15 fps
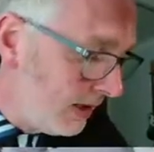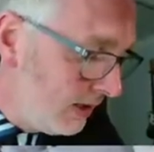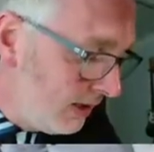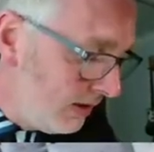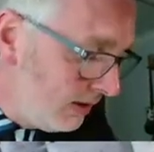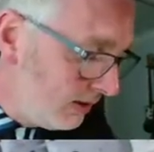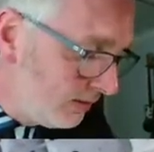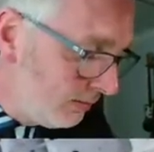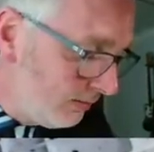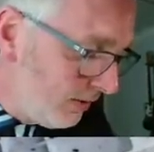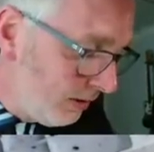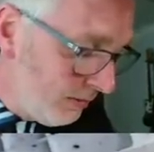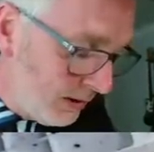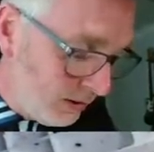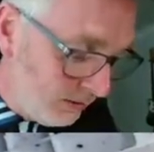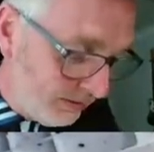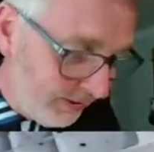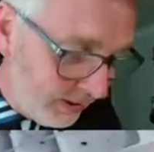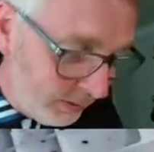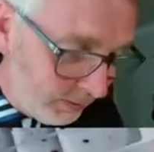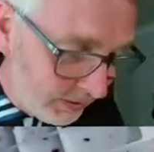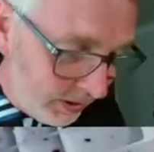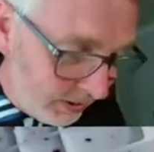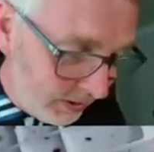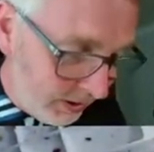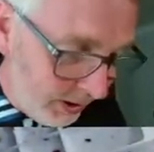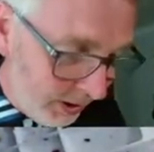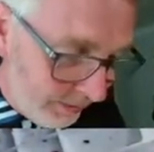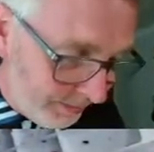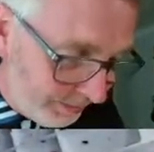it. Some very good films on
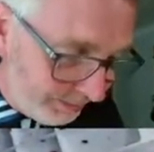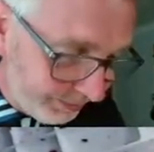there.